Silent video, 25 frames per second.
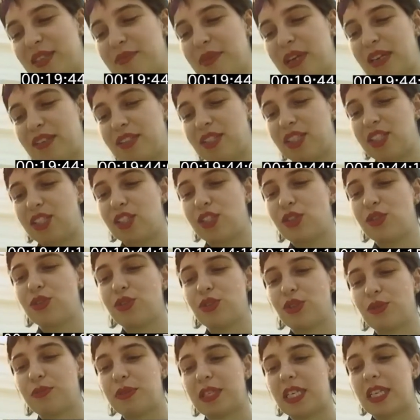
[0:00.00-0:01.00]
about it at
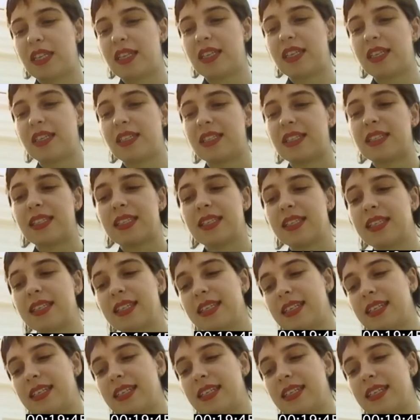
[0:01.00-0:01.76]
all. But I think it's,